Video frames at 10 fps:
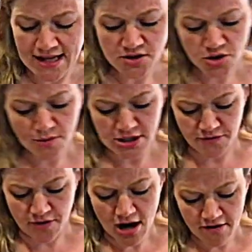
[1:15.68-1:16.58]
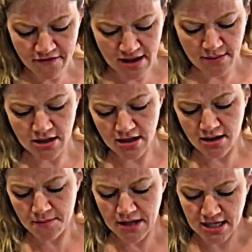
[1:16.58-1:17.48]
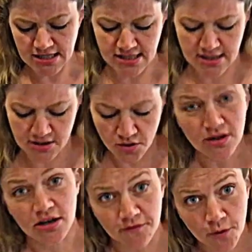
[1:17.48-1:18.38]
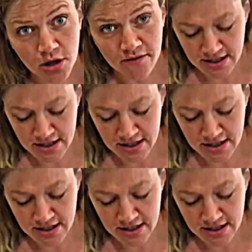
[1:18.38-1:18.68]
that too much for our family because there's only the 4 of